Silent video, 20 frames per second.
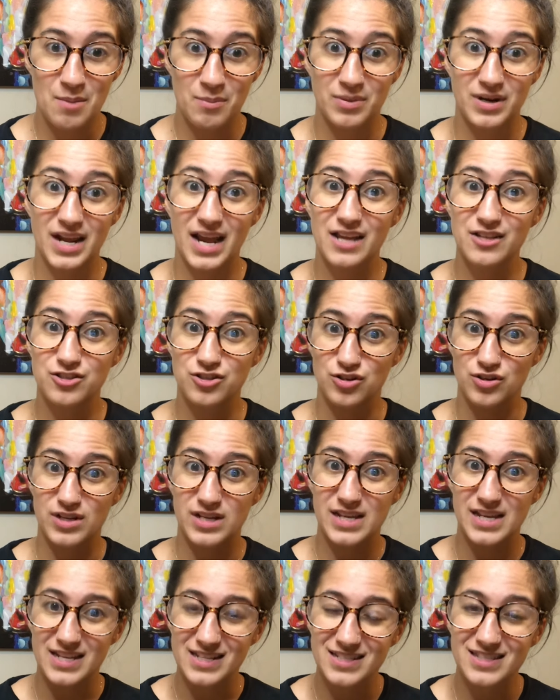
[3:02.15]
But I asked her,
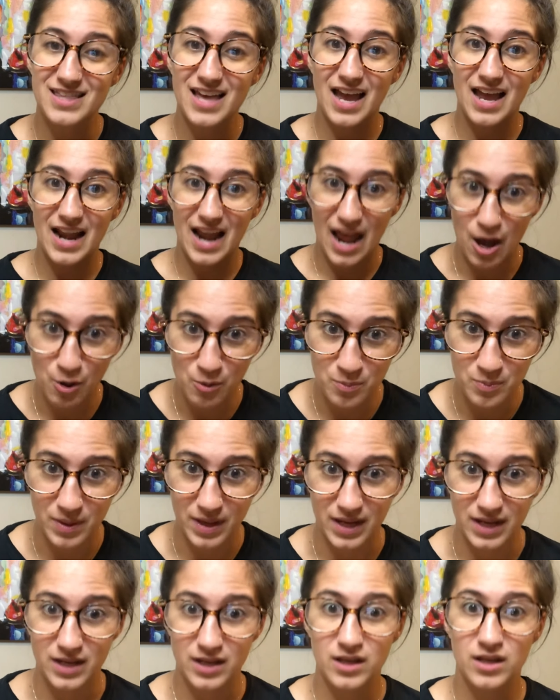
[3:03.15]
is that
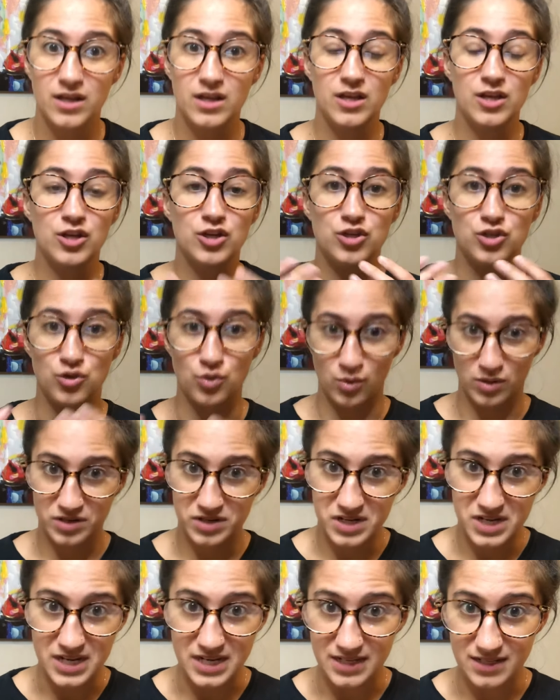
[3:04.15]
helping your
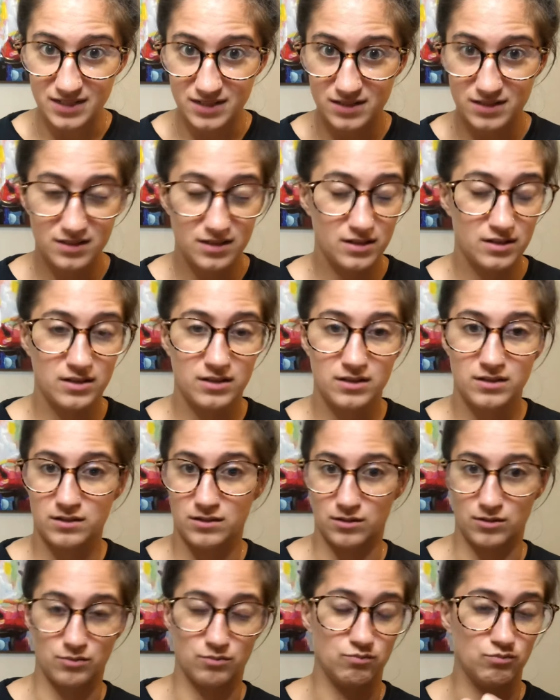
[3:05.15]
niece
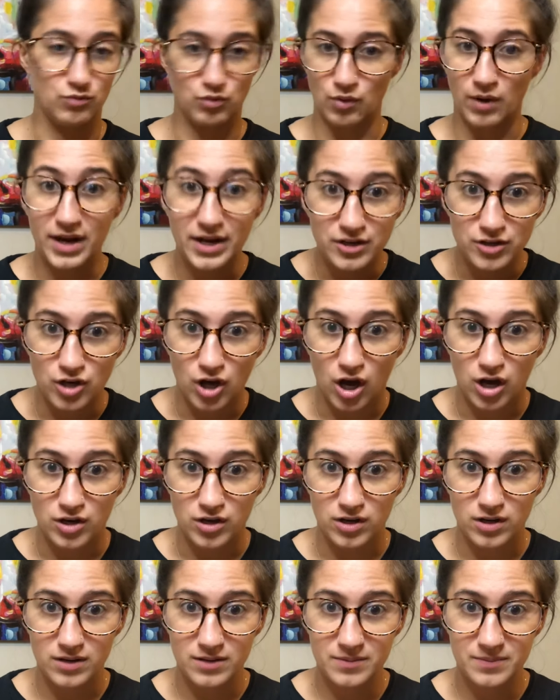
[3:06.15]
or
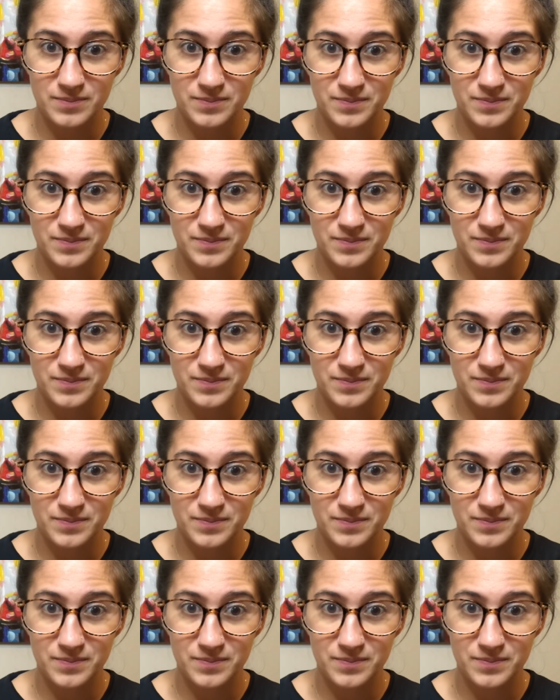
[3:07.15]
granddaughter